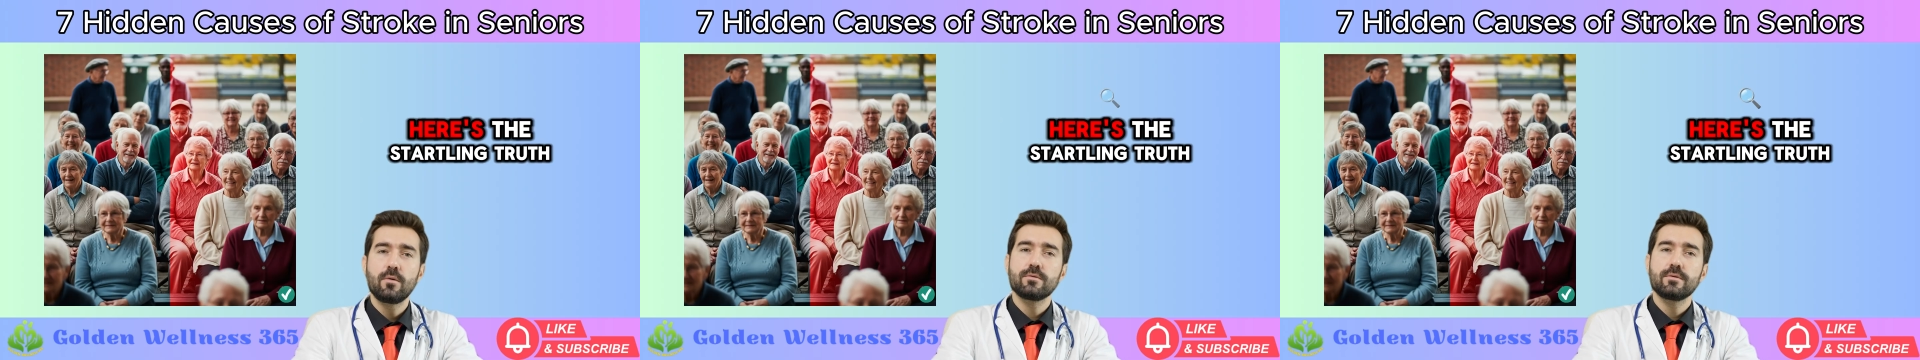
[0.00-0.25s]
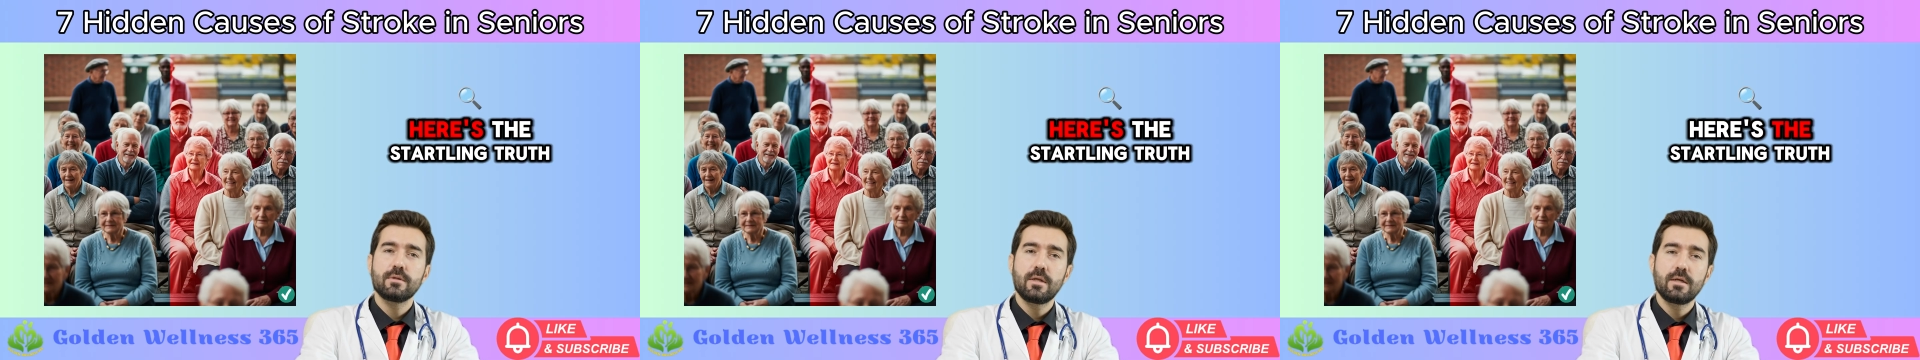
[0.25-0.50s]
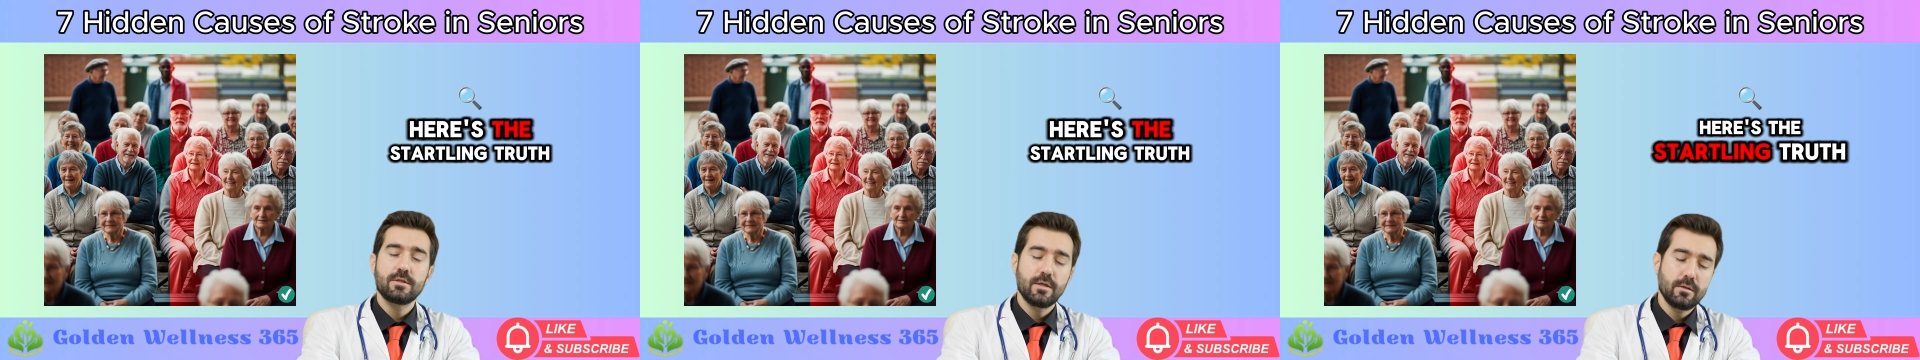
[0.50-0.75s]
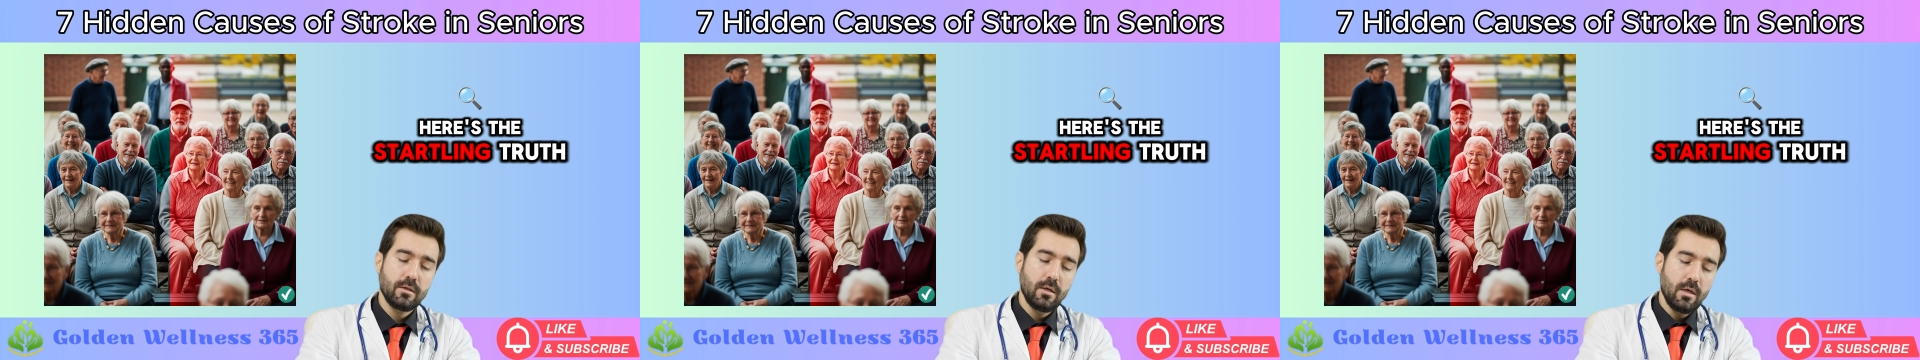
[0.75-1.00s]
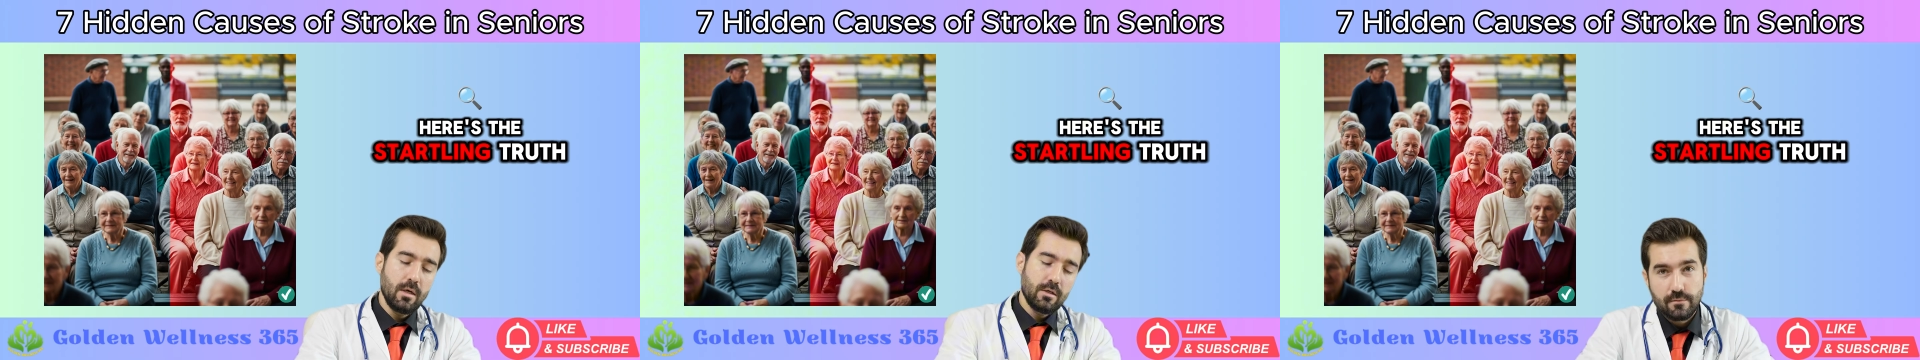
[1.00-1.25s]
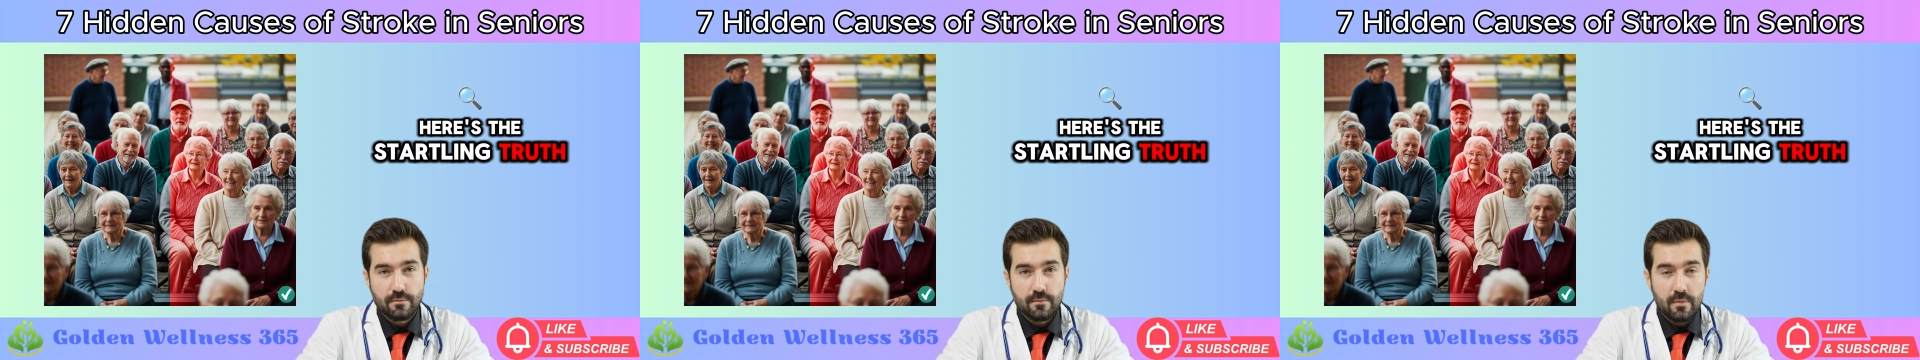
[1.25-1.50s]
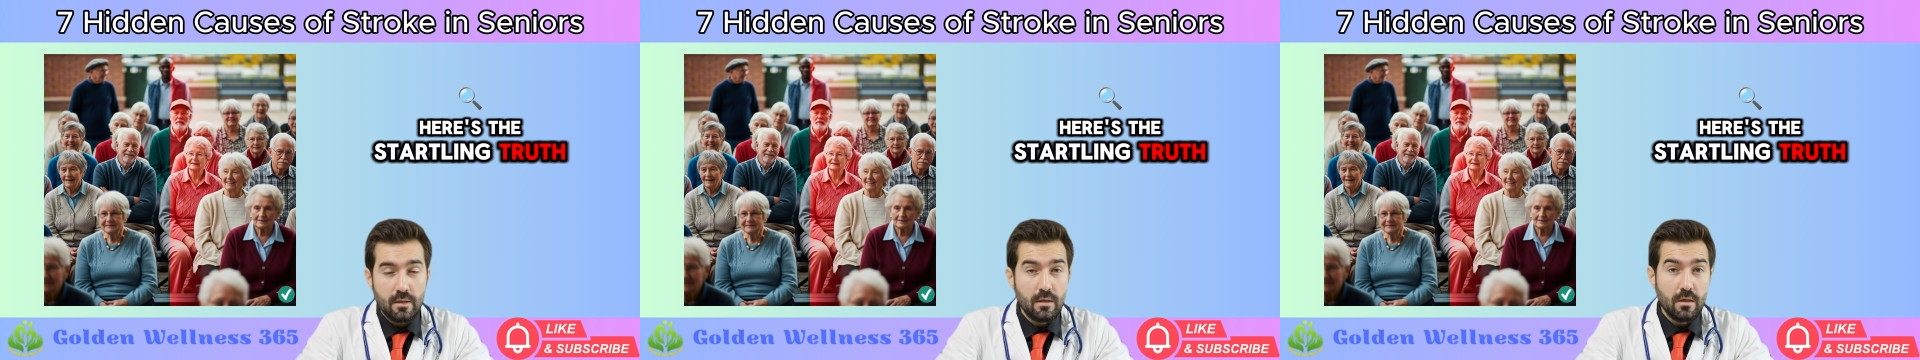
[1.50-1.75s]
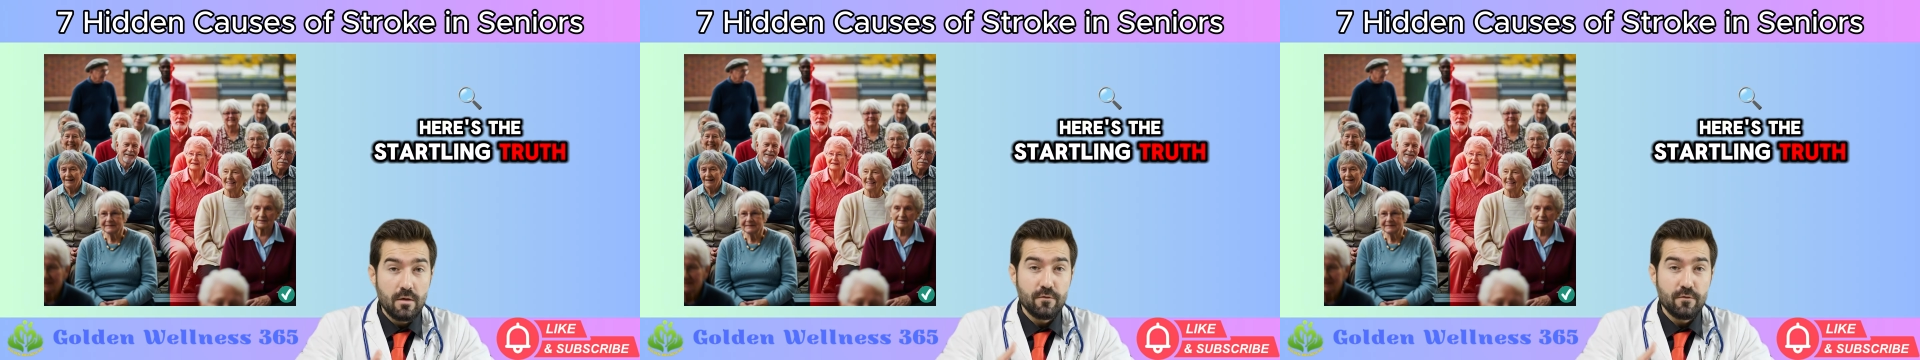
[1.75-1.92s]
Here's the startling truth.